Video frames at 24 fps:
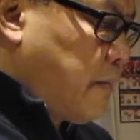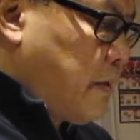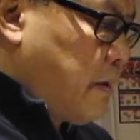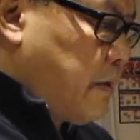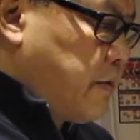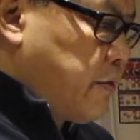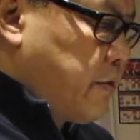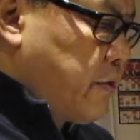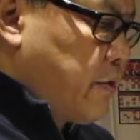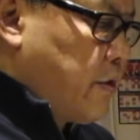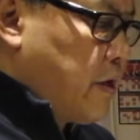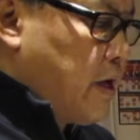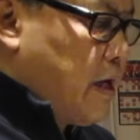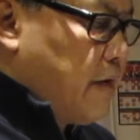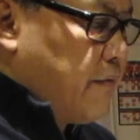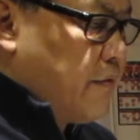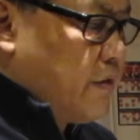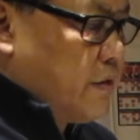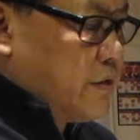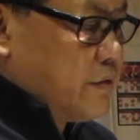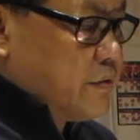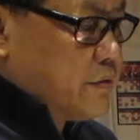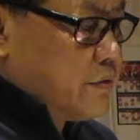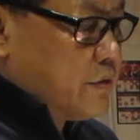And there you have
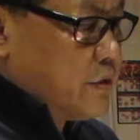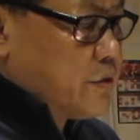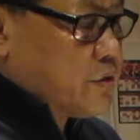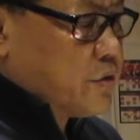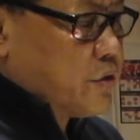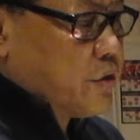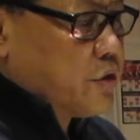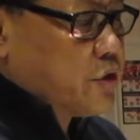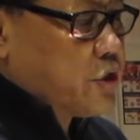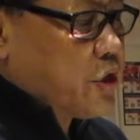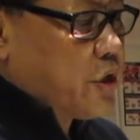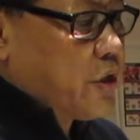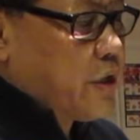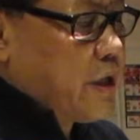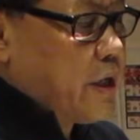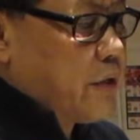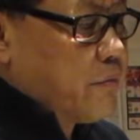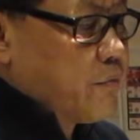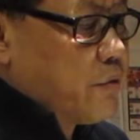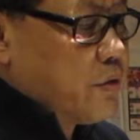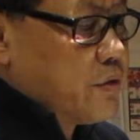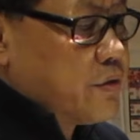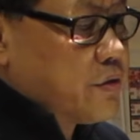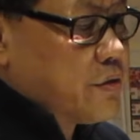it. These are the charred end
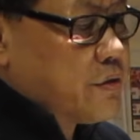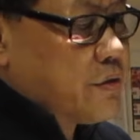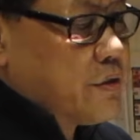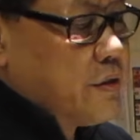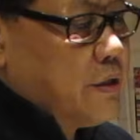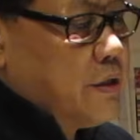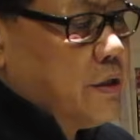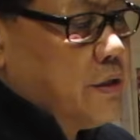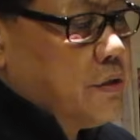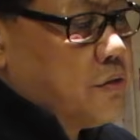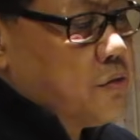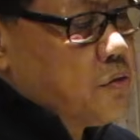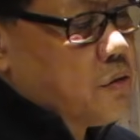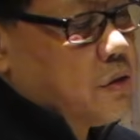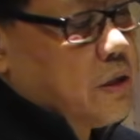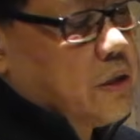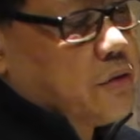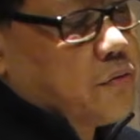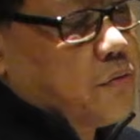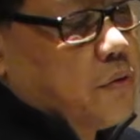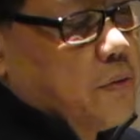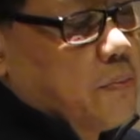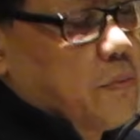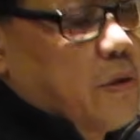ones. So
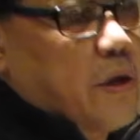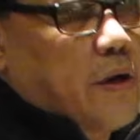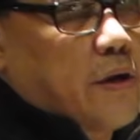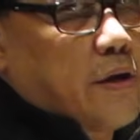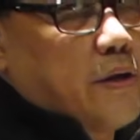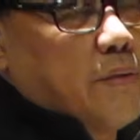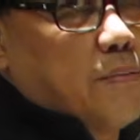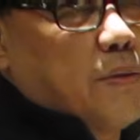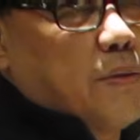that's what I'm talking